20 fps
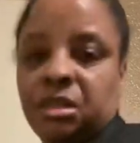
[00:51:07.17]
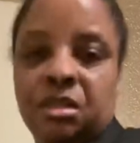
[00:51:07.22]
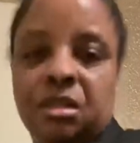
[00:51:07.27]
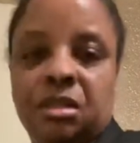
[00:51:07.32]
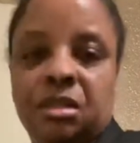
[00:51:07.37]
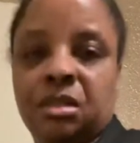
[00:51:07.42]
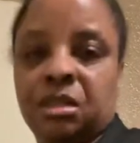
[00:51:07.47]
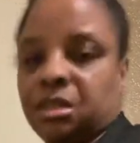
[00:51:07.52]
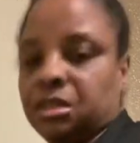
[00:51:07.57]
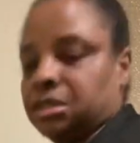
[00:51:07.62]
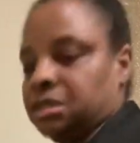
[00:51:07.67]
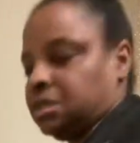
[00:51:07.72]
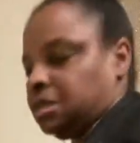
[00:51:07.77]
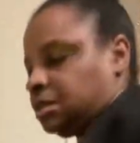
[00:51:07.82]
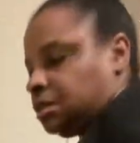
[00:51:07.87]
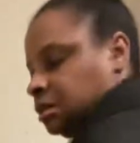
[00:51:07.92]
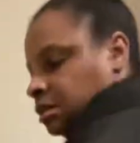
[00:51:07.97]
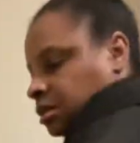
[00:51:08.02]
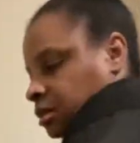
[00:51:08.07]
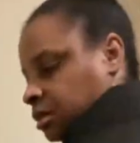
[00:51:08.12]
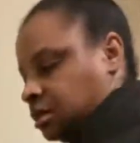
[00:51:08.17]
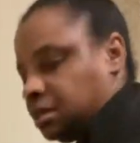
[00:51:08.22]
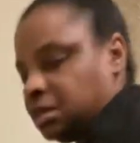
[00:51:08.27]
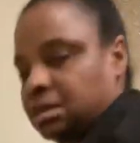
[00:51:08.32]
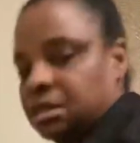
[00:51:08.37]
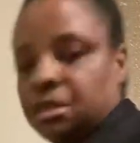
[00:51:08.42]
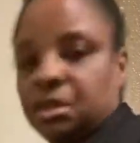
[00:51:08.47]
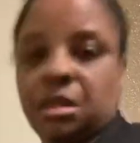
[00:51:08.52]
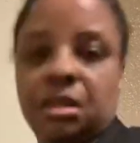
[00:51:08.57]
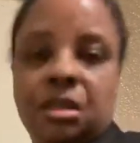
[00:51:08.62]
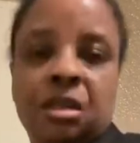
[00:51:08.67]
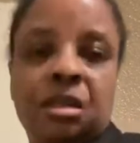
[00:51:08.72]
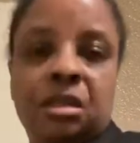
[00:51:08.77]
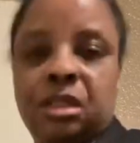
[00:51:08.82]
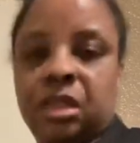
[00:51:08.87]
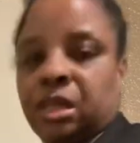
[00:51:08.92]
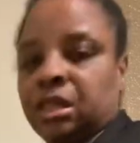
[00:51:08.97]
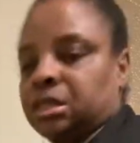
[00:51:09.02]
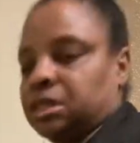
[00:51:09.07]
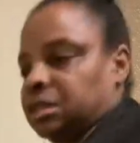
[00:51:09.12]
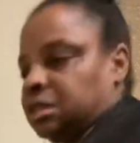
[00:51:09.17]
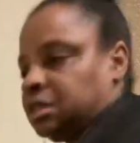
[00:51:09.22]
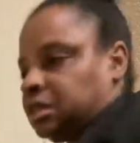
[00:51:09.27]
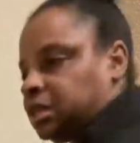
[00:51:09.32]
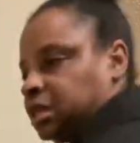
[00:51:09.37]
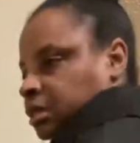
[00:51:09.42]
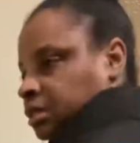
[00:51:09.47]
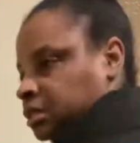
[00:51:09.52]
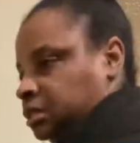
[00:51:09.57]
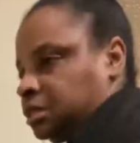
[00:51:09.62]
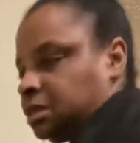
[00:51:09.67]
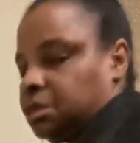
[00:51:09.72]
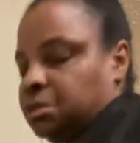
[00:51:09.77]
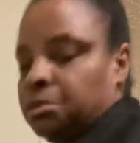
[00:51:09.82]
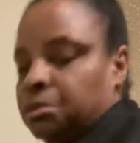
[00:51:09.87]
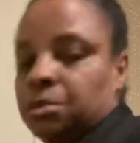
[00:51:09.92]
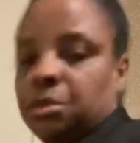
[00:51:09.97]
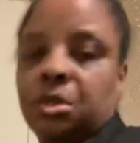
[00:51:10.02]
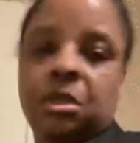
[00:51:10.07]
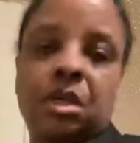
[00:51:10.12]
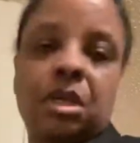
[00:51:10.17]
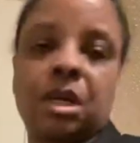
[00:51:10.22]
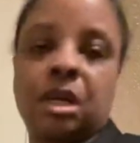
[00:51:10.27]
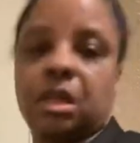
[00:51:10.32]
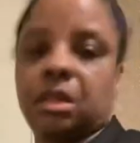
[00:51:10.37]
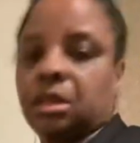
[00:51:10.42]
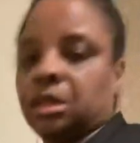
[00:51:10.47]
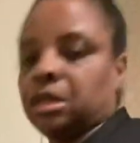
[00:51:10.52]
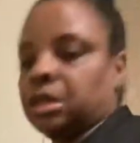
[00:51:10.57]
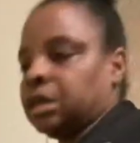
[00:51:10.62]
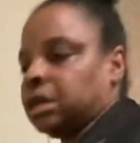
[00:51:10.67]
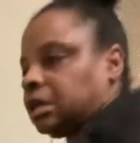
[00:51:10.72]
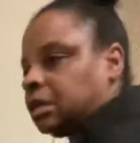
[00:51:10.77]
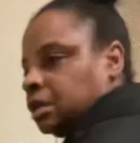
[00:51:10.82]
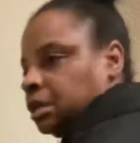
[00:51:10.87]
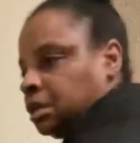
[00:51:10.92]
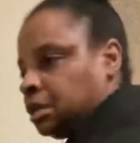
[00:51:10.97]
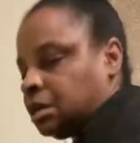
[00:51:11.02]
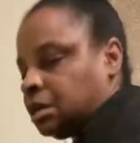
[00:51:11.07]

It's take the test. So you want to kind of like